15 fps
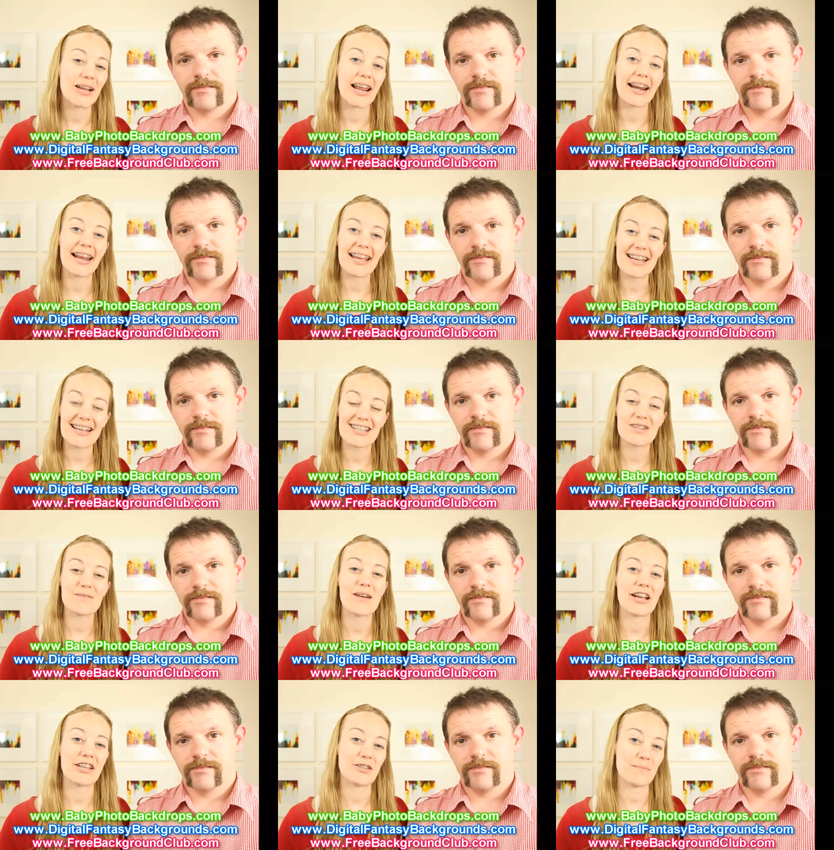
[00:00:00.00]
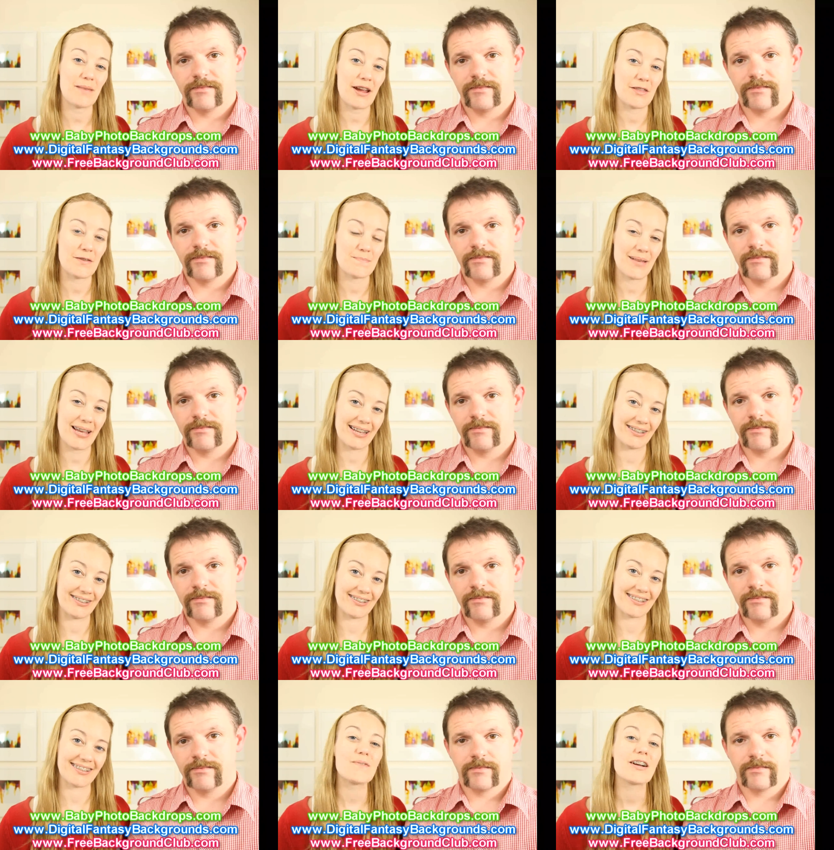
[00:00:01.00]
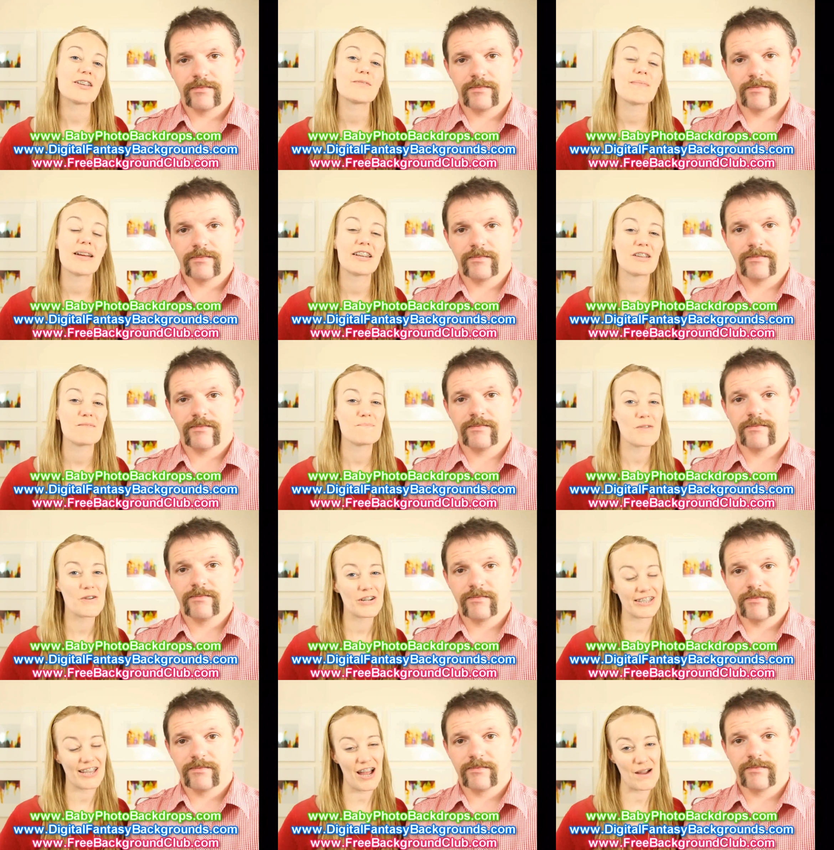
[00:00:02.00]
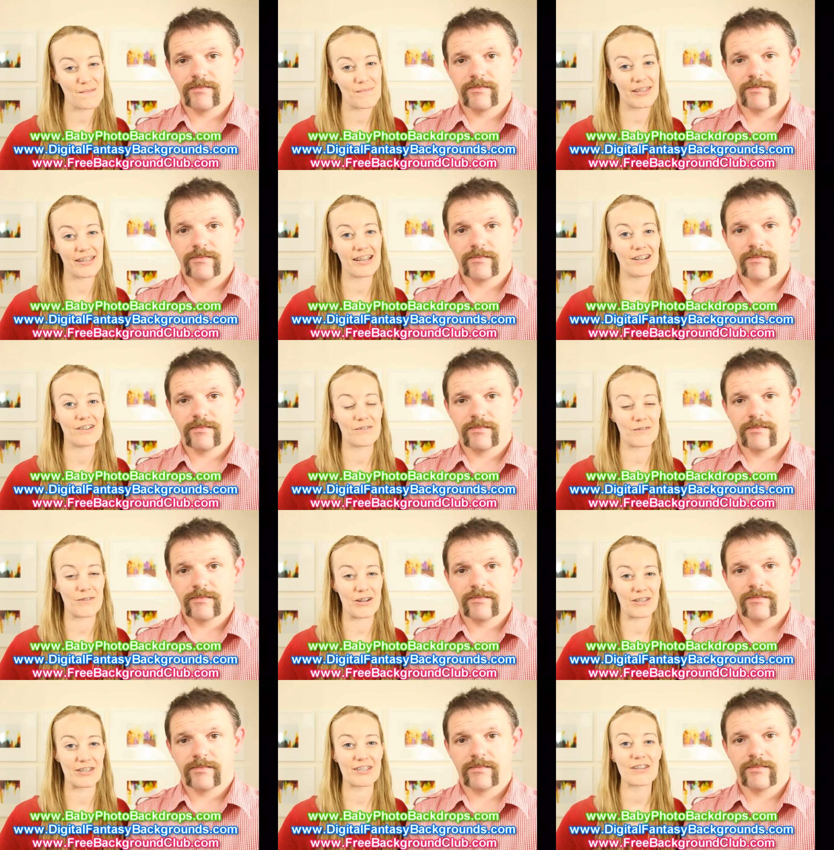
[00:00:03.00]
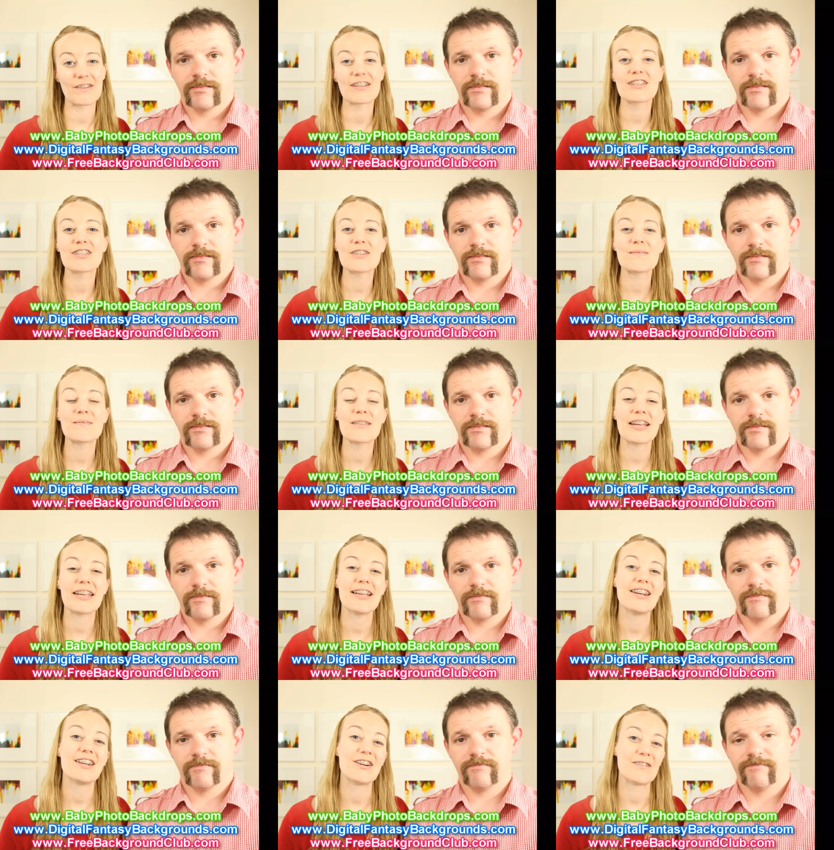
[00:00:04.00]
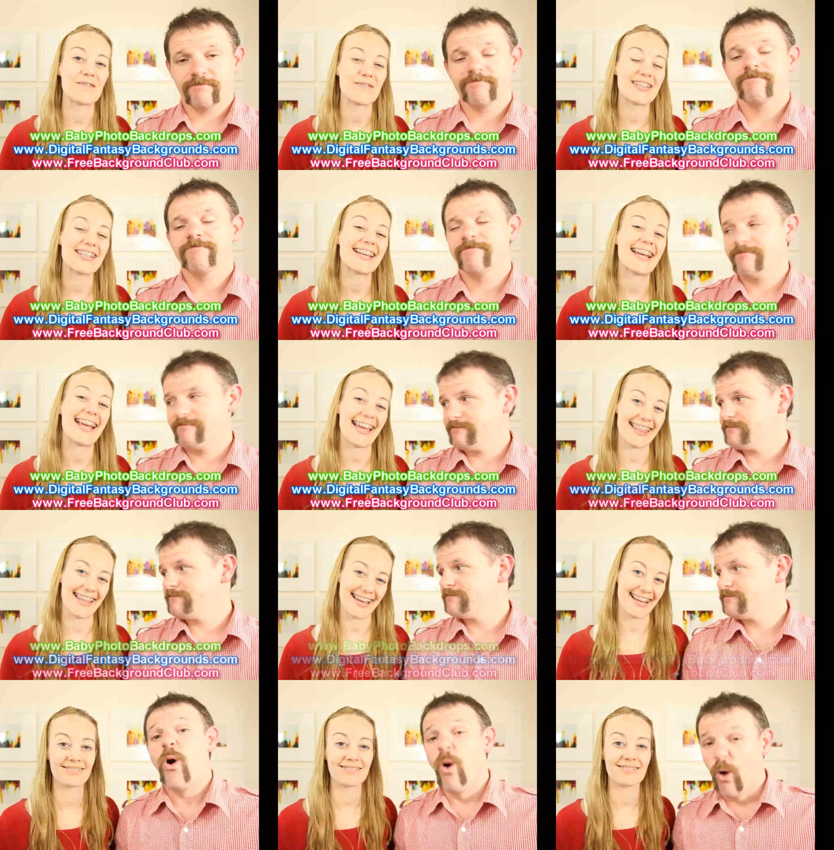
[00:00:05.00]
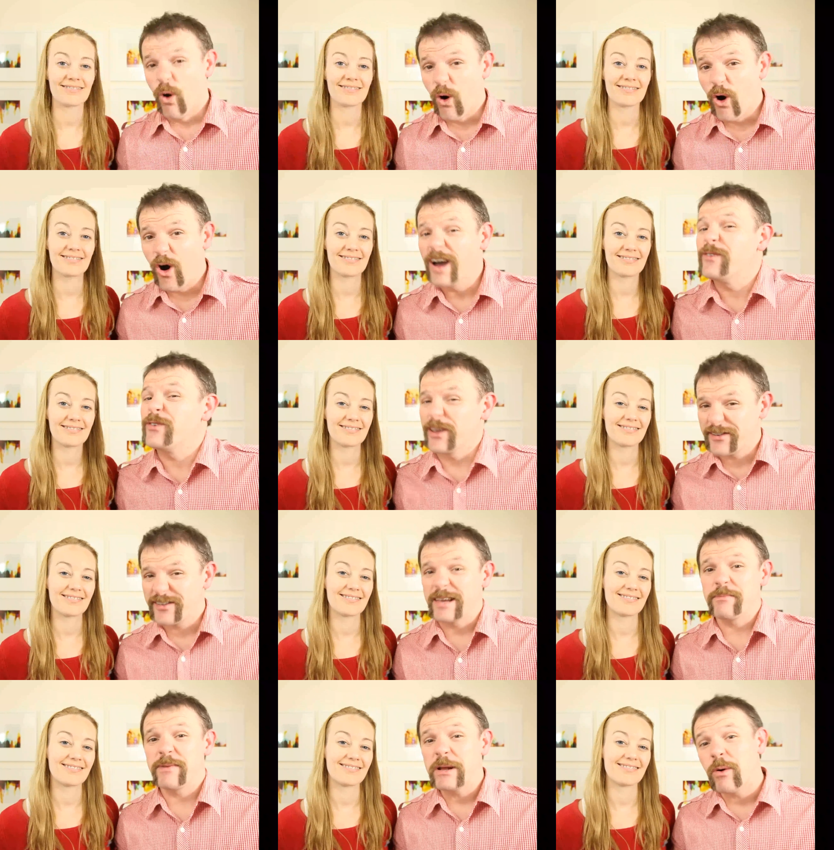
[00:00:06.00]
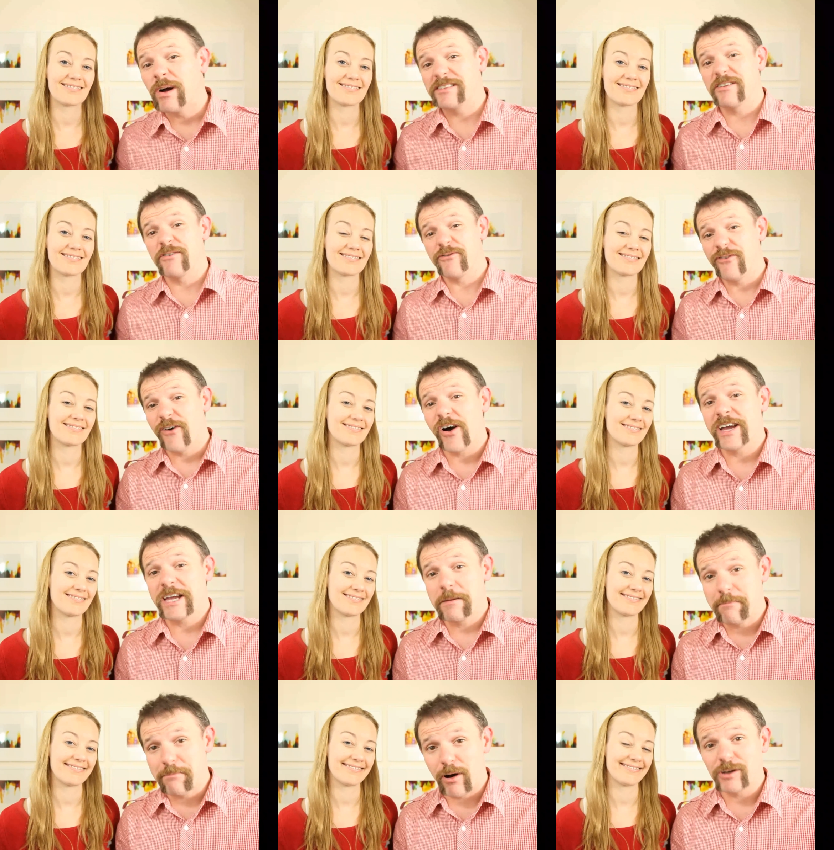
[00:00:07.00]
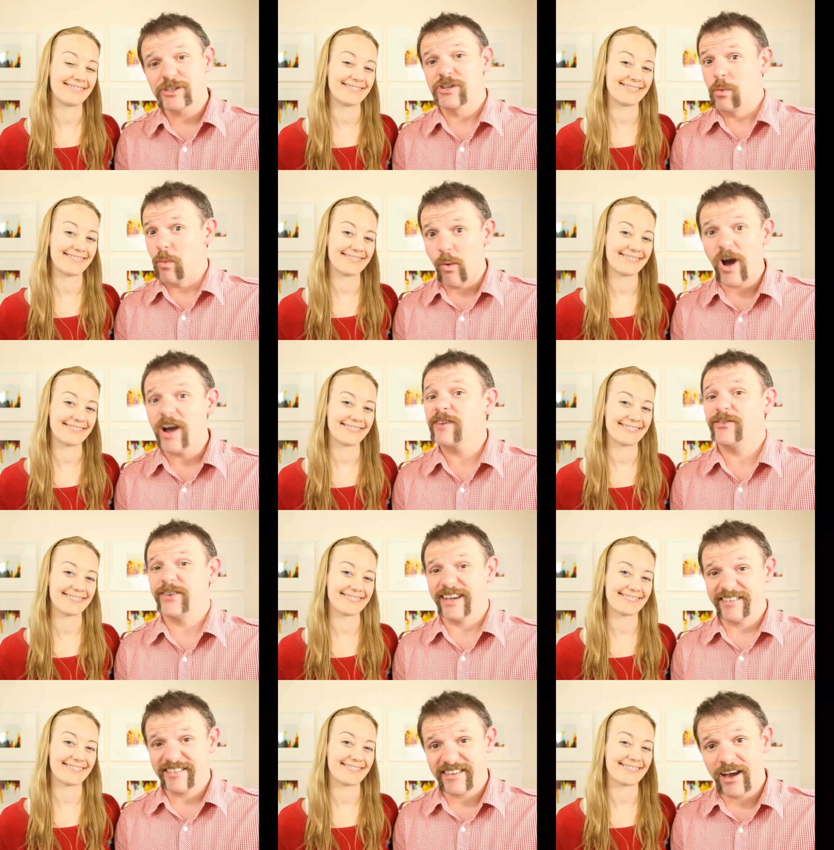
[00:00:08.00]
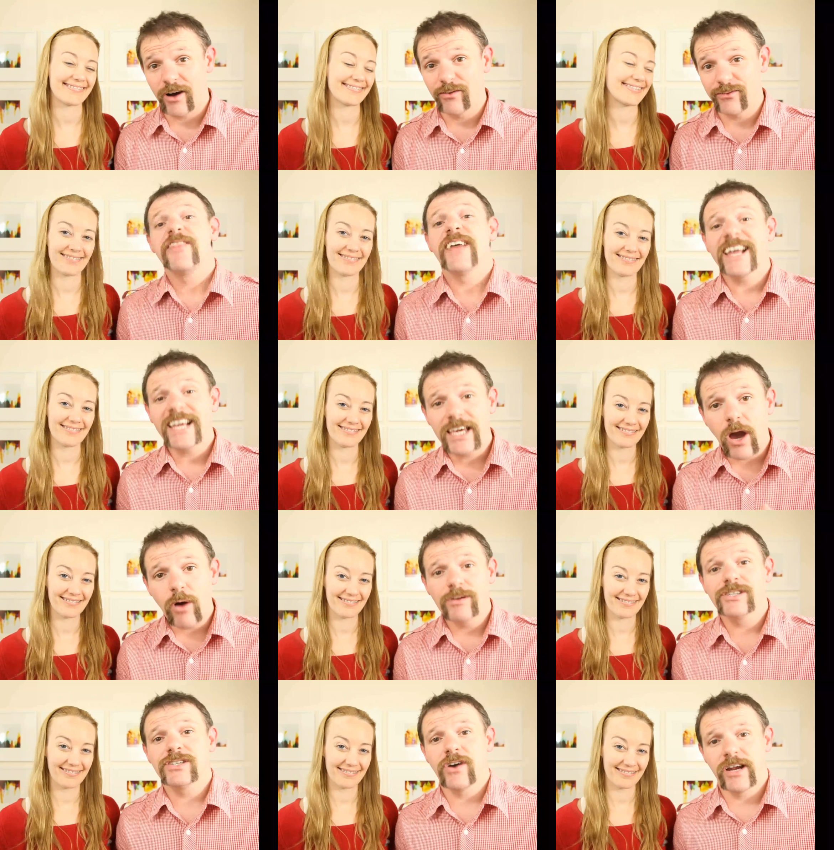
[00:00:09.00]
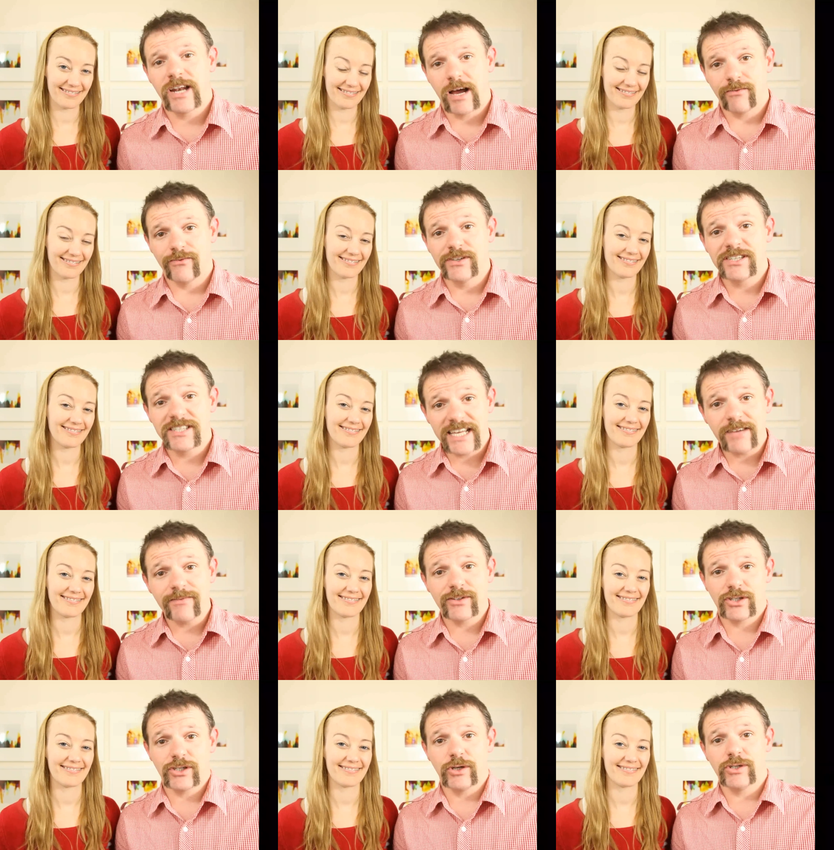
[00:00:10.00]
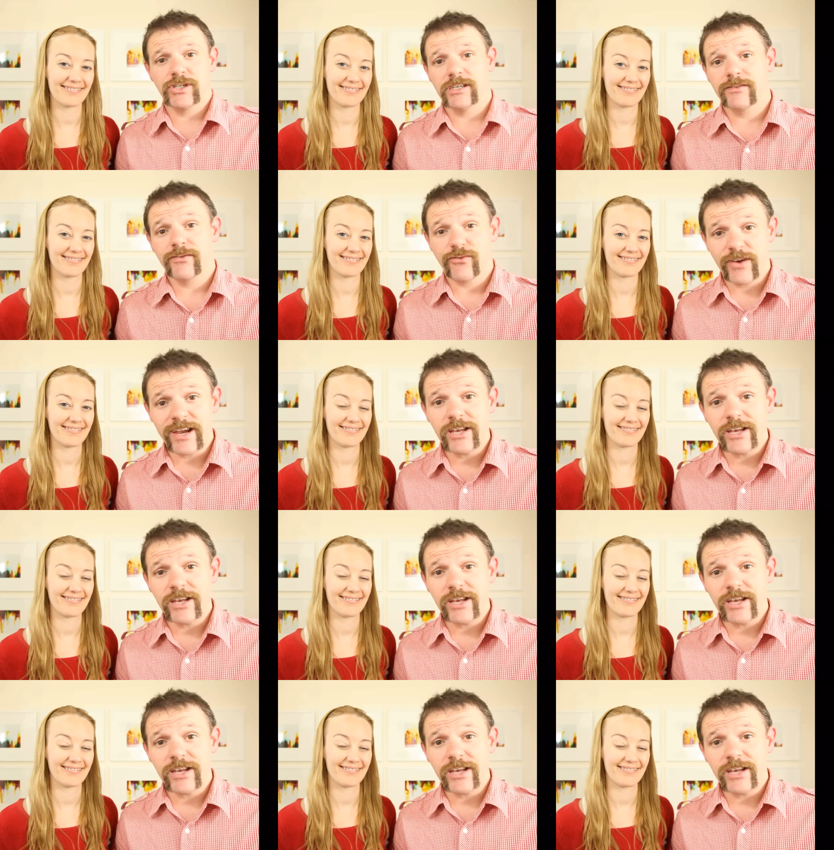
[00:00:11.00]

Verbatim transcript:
Speaker 1: and easy way to pay the bills while spending more time with your loved ones doing something you love together.
Speaker 2: Or if you simply want to fire your boss and work for yourself, then go and sign up for Steve and Susha's free